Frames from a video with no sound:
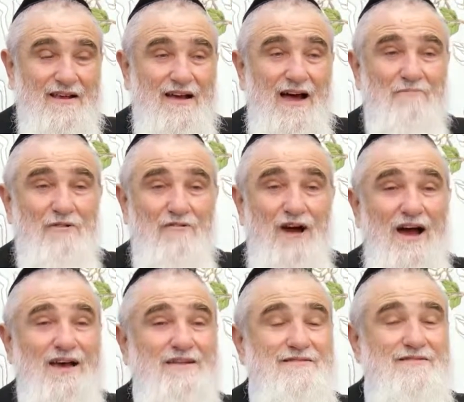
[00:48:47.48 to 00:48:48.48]

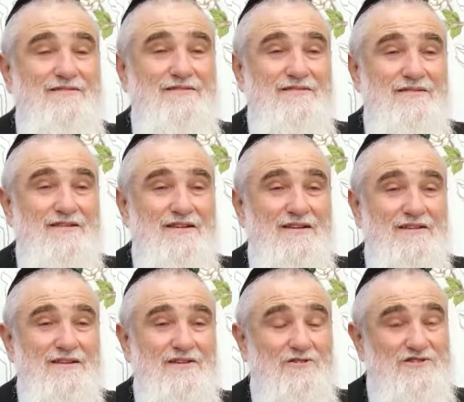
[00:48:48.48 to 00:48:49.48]
Chaparine,
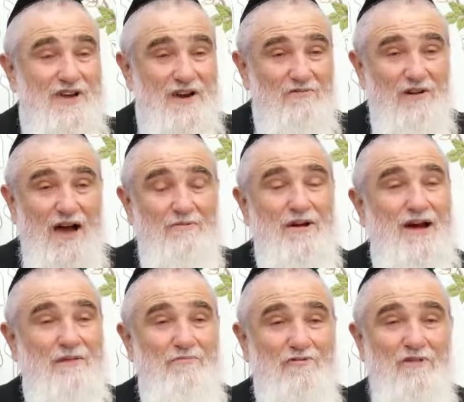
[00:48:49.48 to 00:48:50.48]
Hoshana Rabbah,
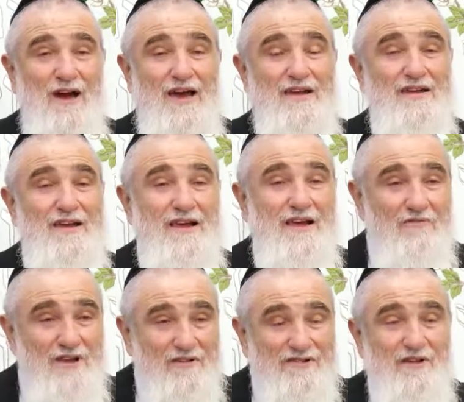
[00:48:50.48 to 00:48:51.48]
Chaparine,
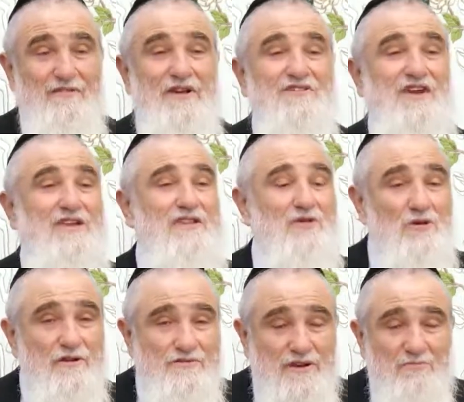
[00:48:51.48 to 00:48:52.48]
they shake the
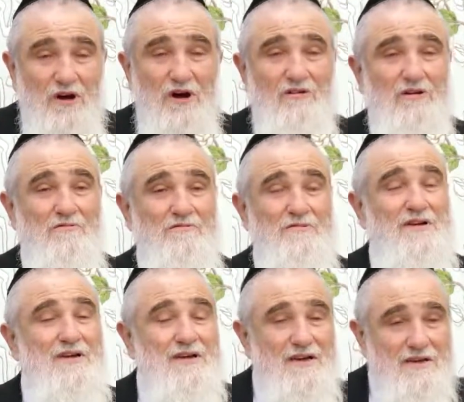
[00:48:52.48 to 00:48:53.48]
lulav tomorrow,
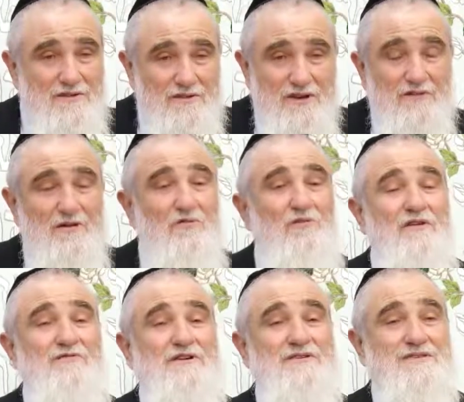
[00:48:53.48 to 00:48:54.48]
the
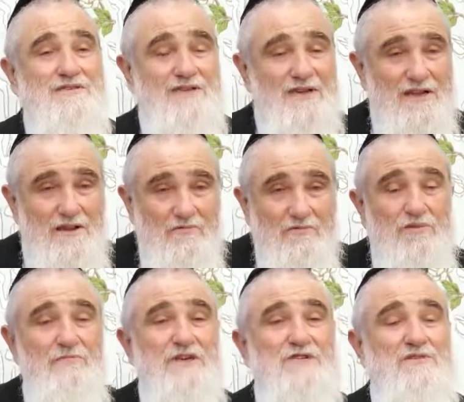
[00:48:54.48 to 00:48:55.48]
Aravis,
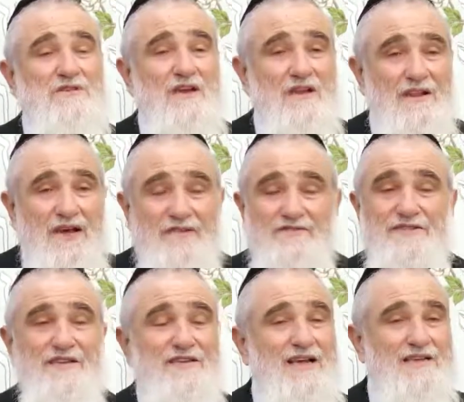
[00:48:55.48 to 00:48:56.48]
the mitzvahs that are left,
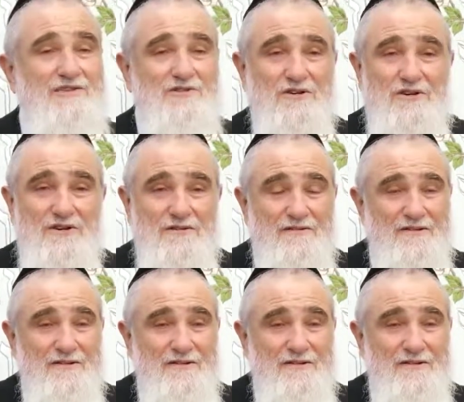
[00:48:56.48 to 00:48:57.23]
sit in that sukkah,